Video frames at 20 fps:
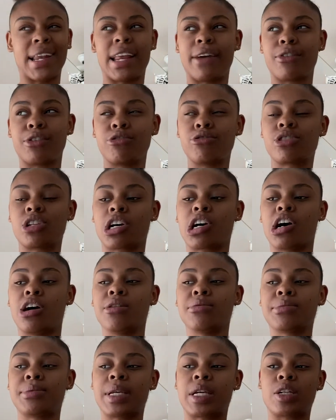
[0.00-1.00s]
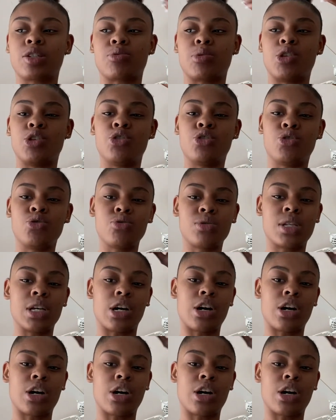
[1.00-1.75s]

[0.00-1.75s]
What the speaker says: never use the combs because when you use the